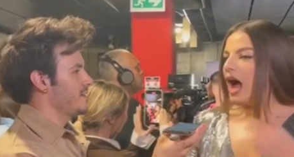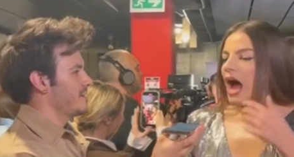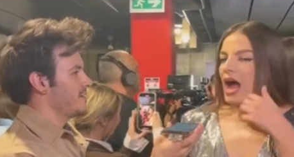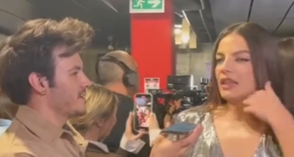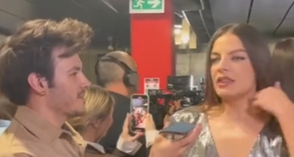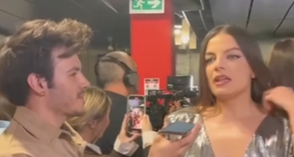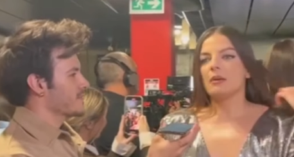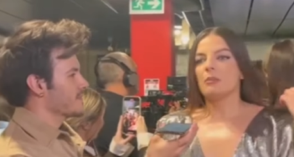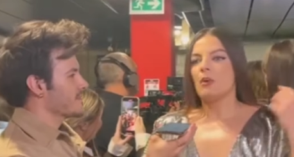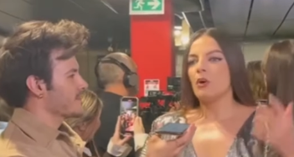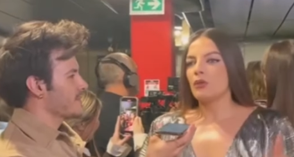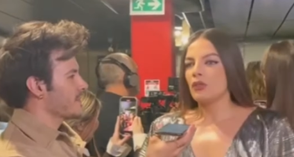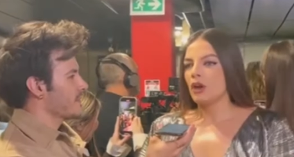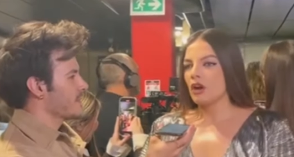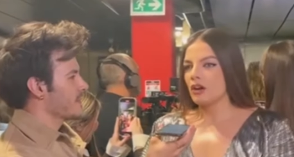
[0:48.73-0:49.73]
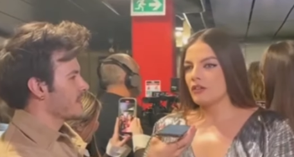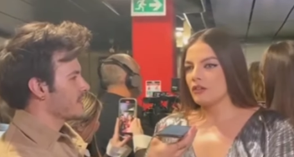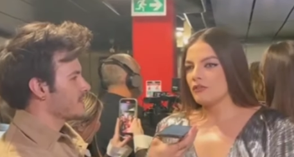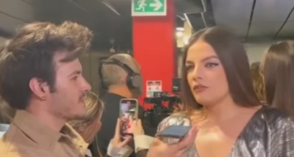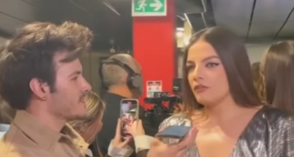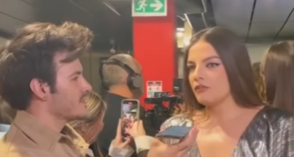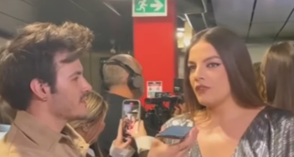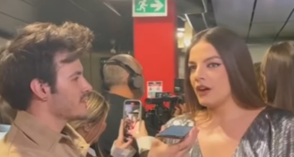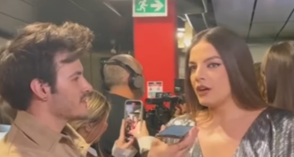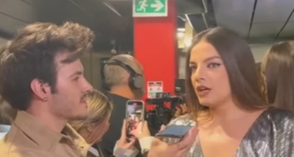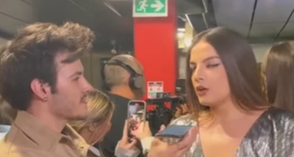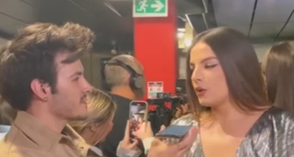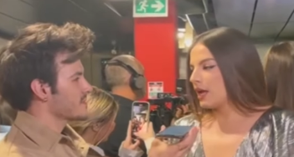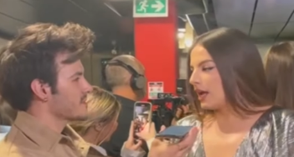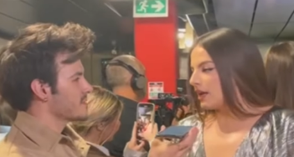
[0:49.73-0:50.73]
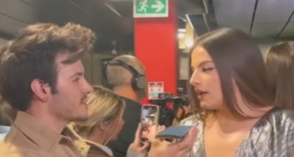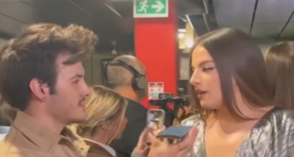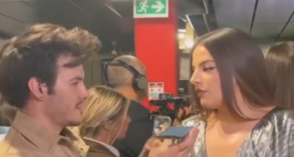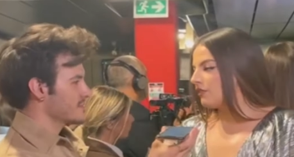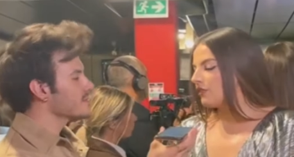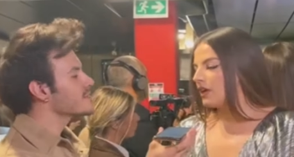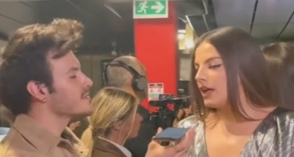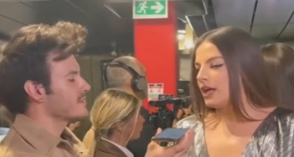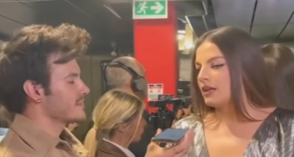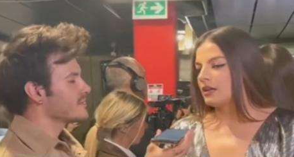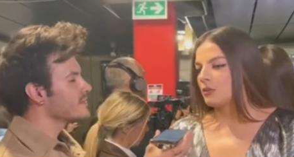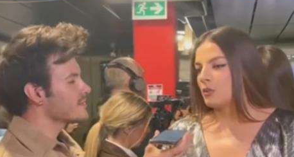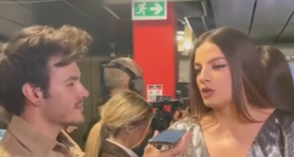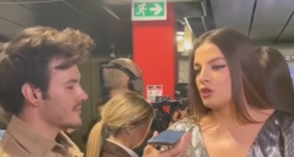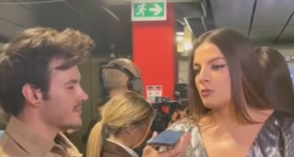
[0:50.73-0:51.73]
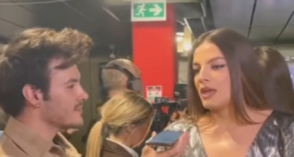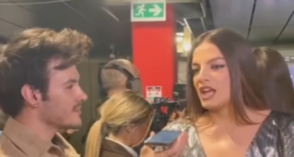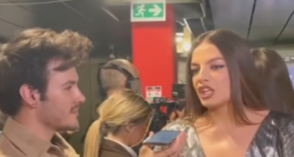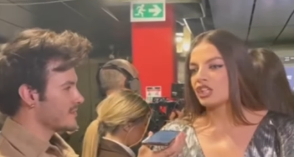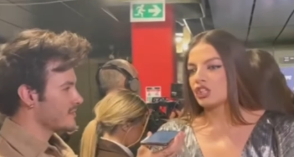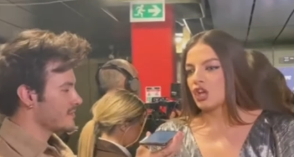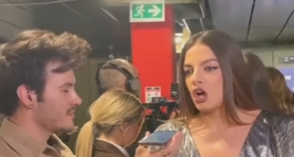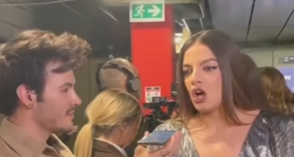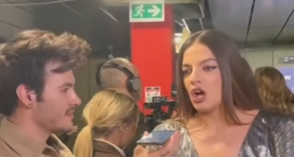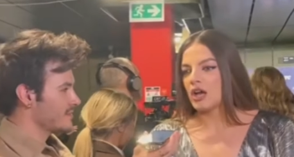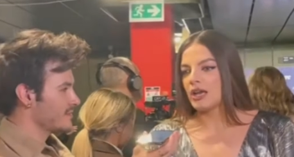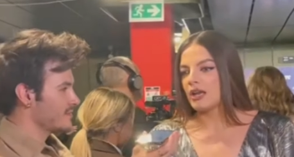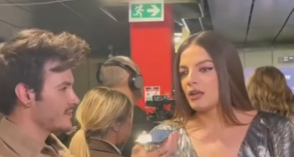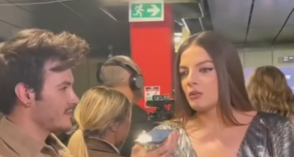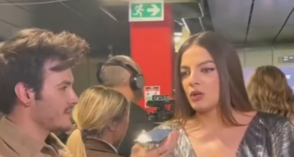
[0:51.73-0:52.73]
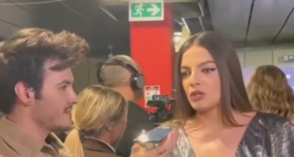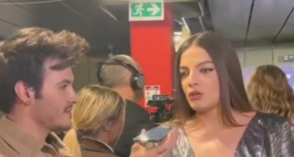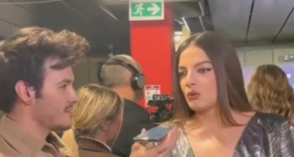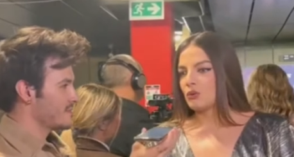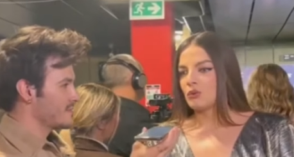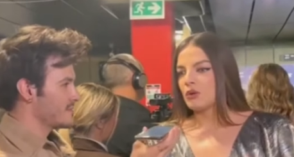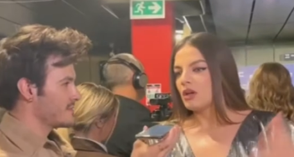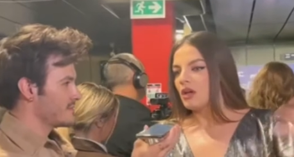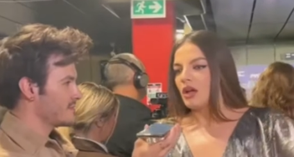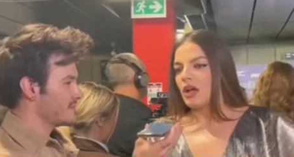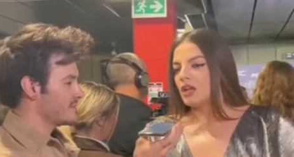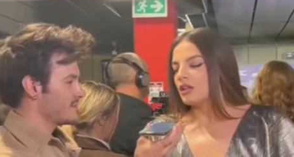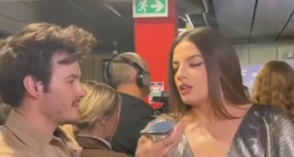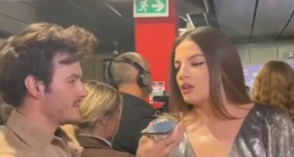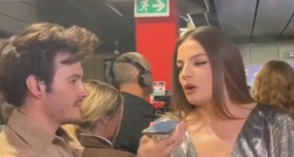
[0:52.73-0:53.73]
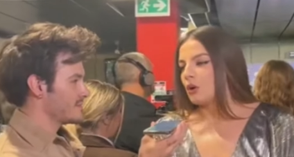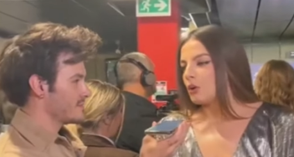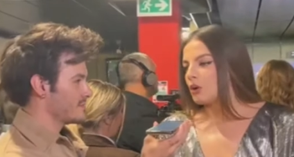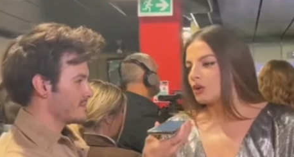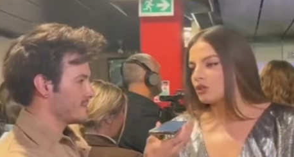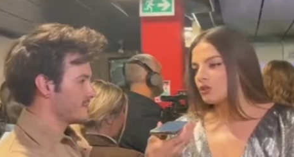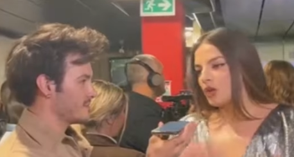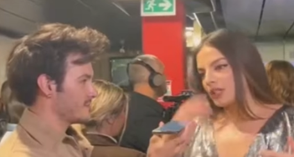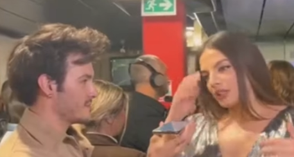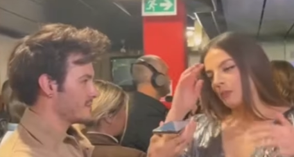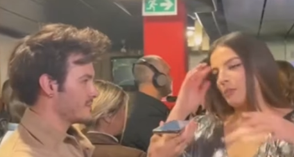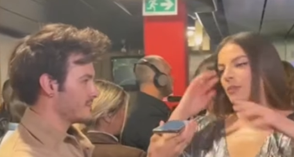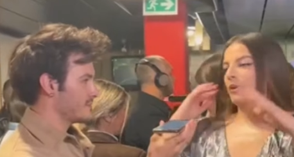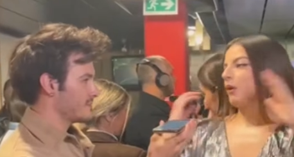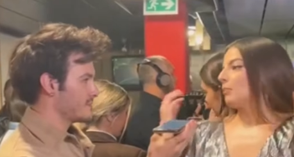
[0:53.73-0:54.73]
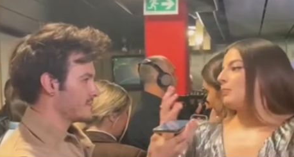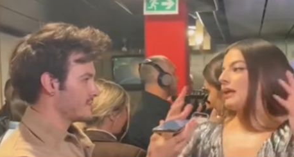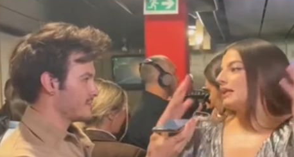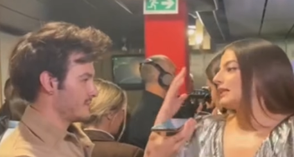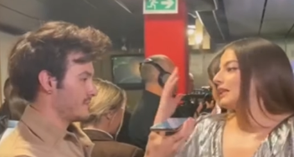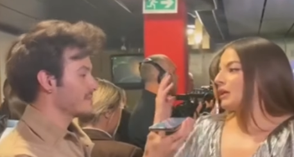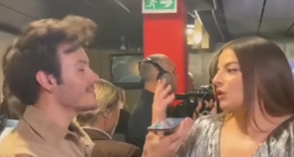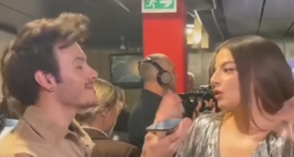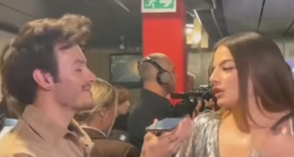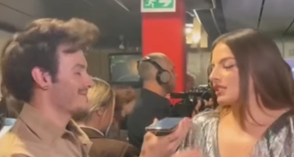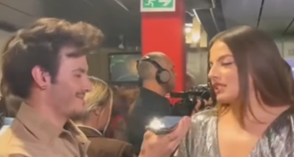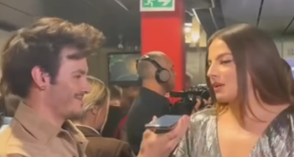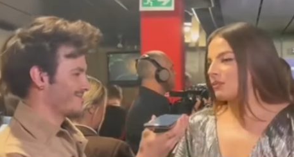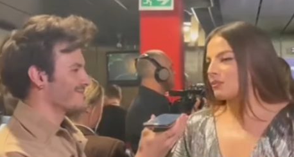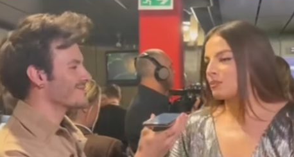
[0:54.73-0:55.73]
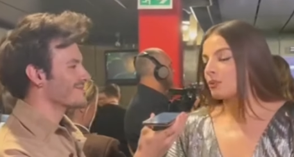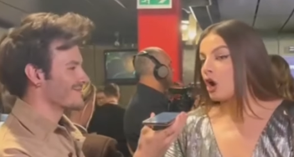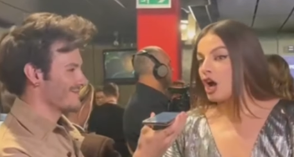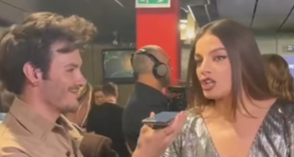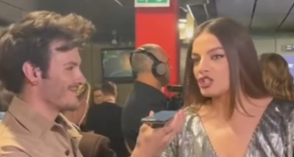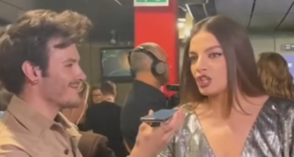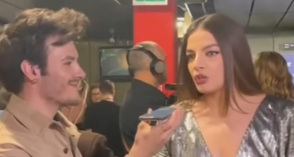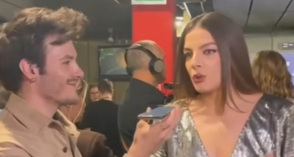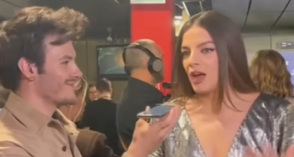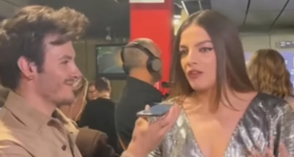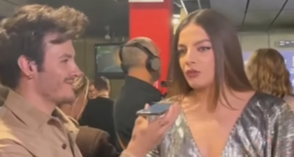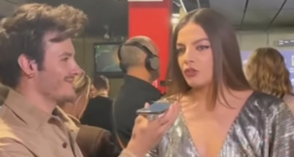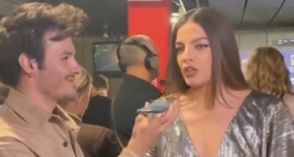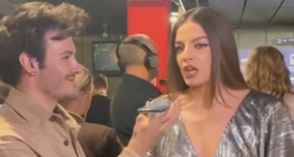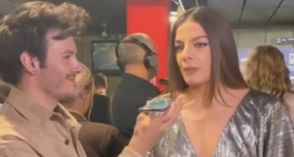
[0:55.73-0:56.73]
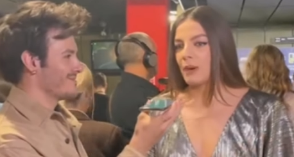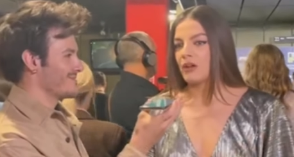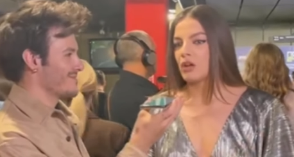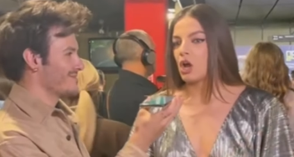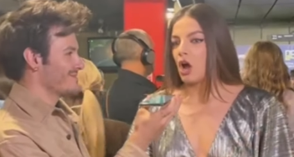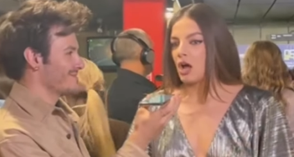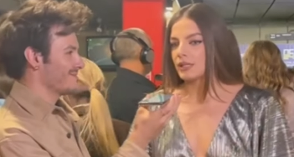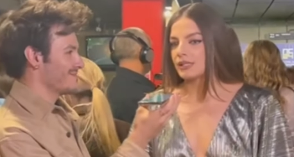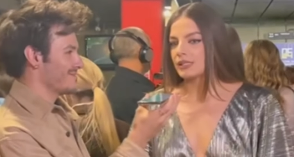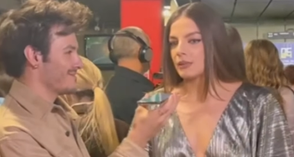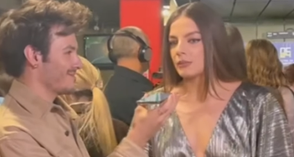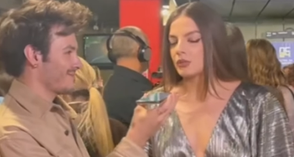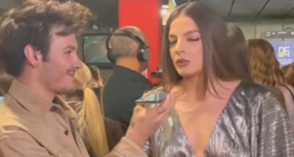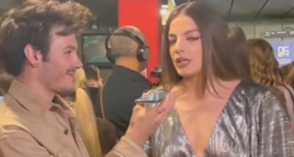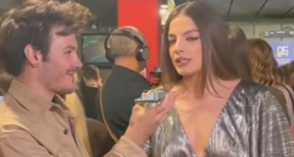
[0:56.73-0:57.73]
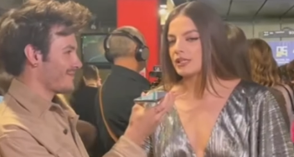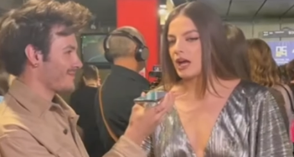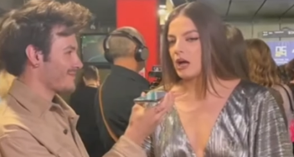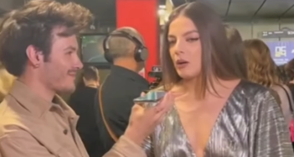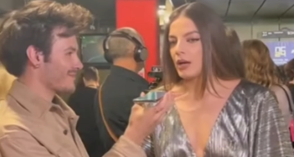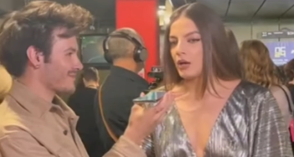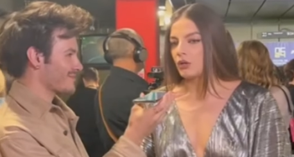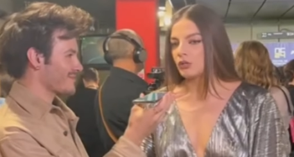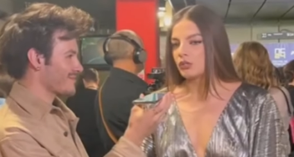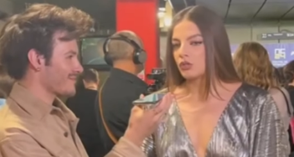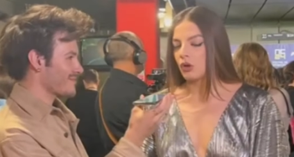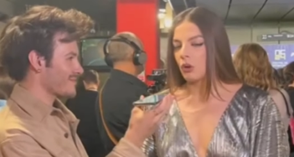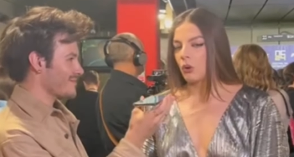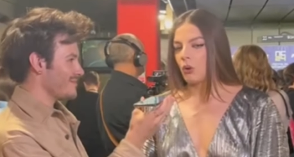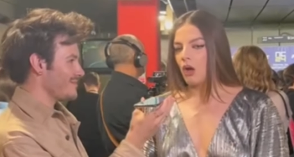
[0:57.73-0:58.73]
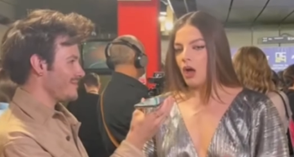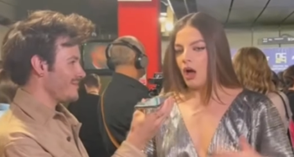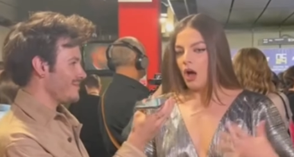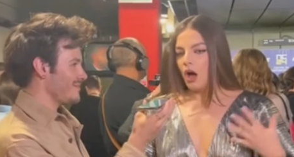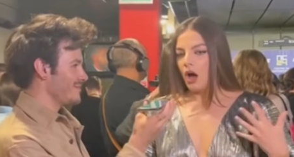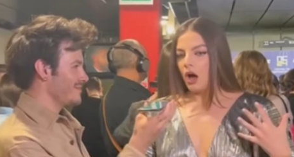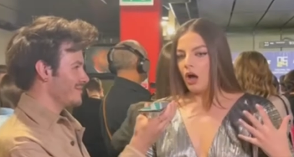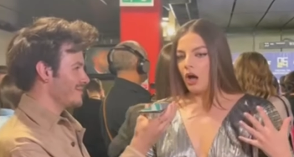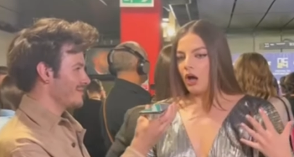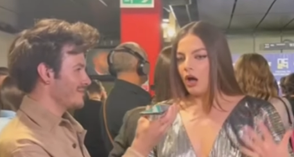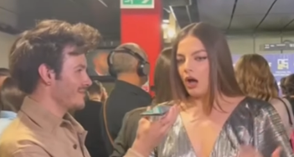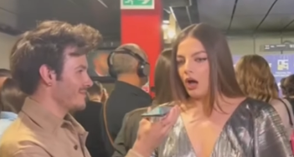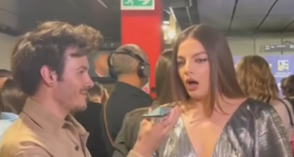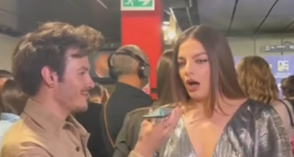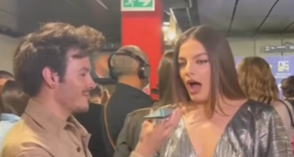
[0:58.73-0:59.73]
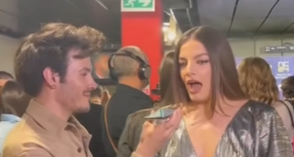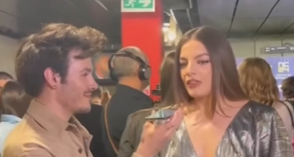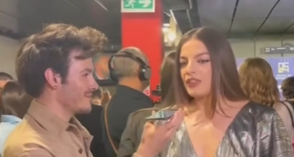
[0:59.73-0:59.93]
Speaker 1: I think both are very creative, and when you make a song and when you construct a building or some project, you have to think about a concept. So that's how I also I